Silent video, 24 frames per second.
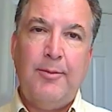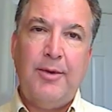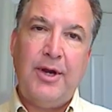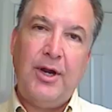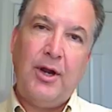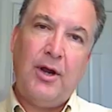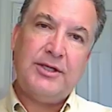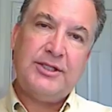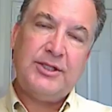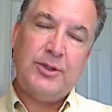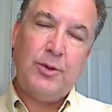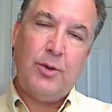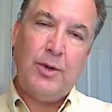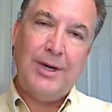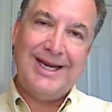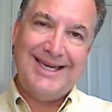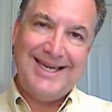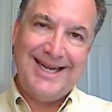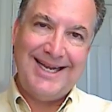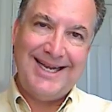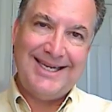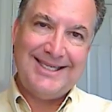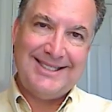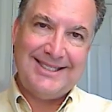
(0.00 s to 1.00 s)
But you also
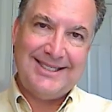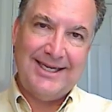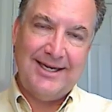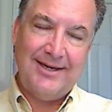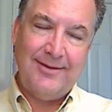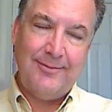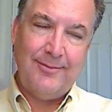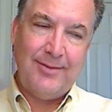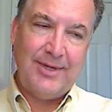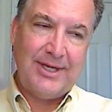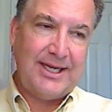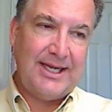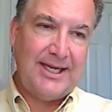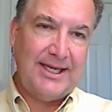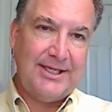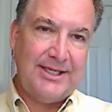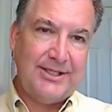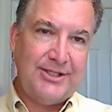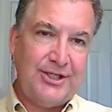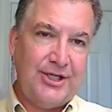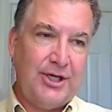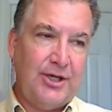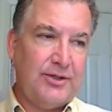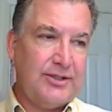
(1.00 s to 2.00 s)
want to test it,
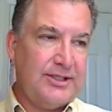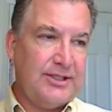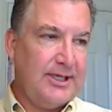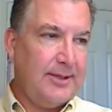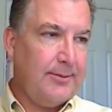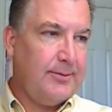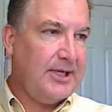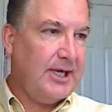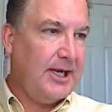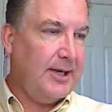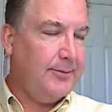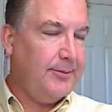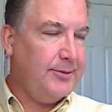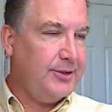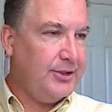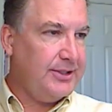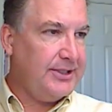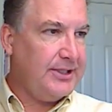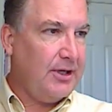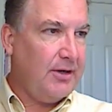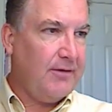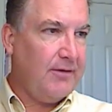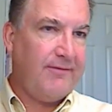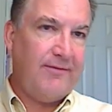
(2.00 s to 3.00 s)
because
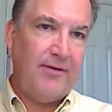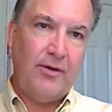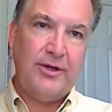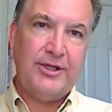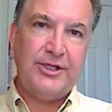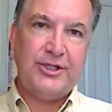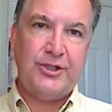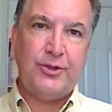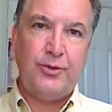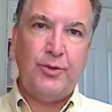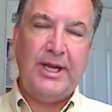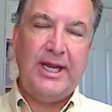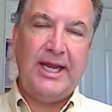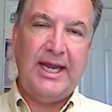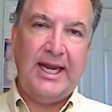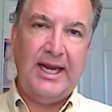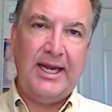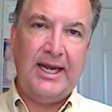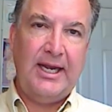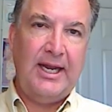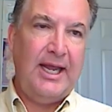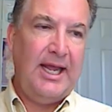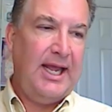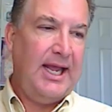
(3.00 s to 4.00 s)
sometimes your cell phone is
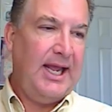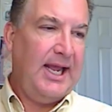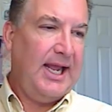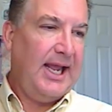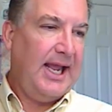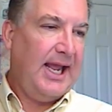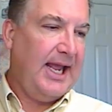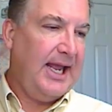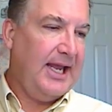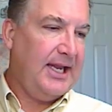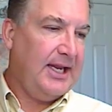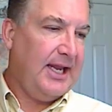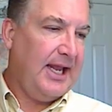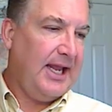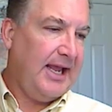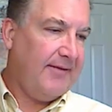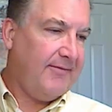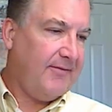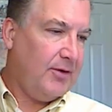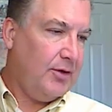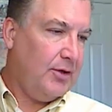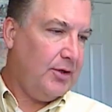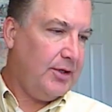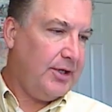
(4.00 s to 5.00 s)
ringing and you
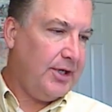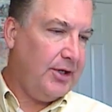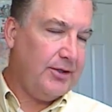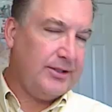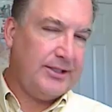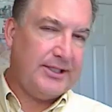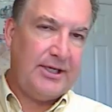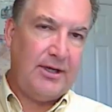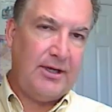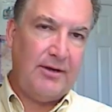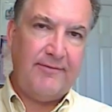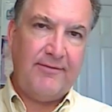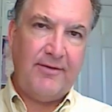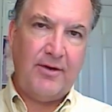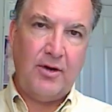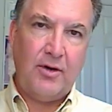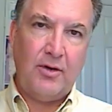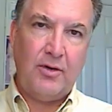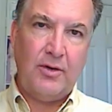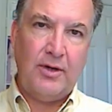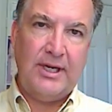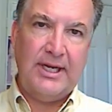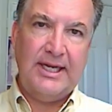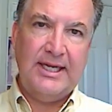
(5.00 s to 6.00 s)
have to look at your cell
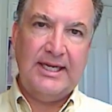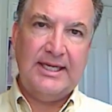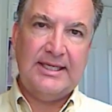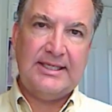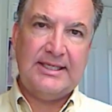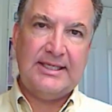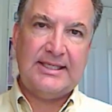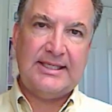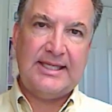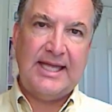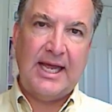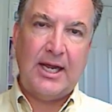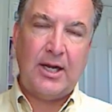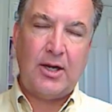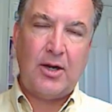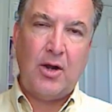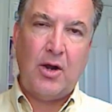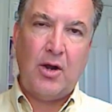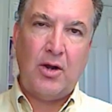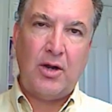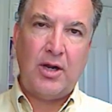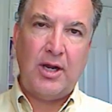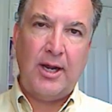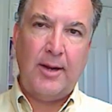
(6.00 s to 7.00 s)
phone. Is
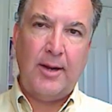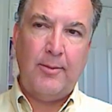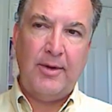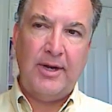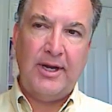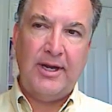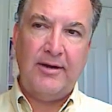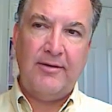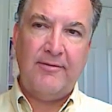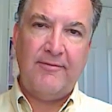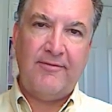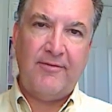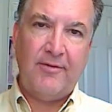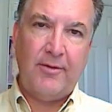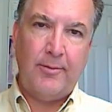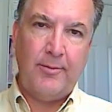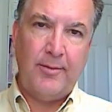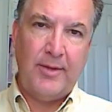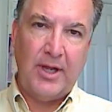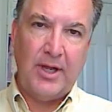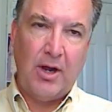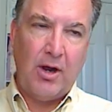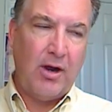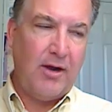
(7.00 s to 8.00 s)
that call coming in
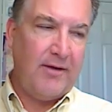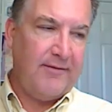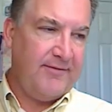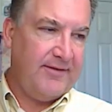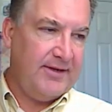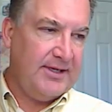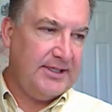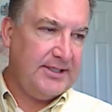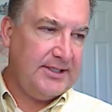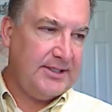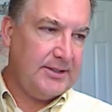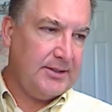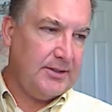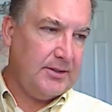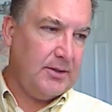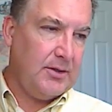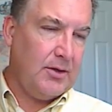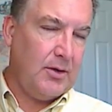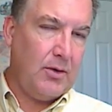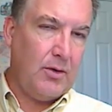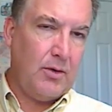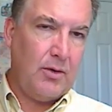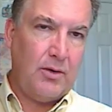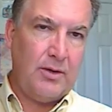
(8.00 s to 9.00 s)
from the office,
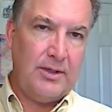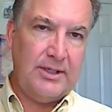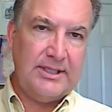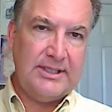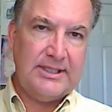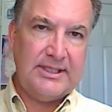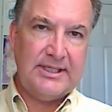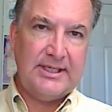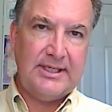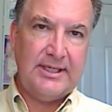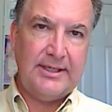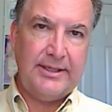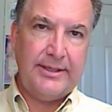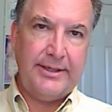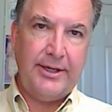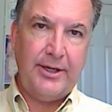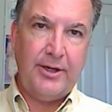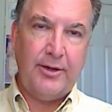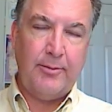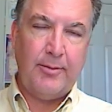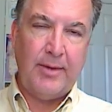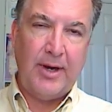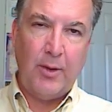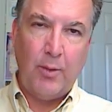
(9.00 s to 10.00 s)
or is it
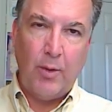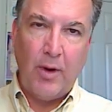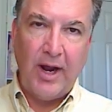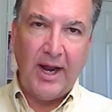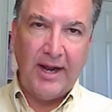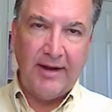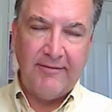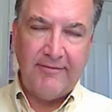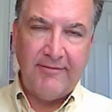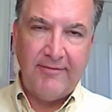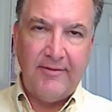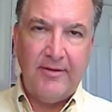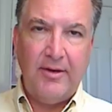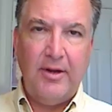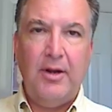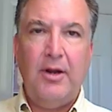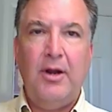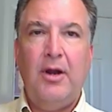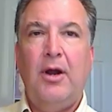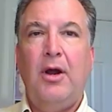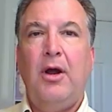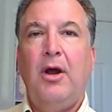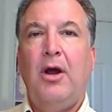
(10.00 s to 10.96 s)
my wife?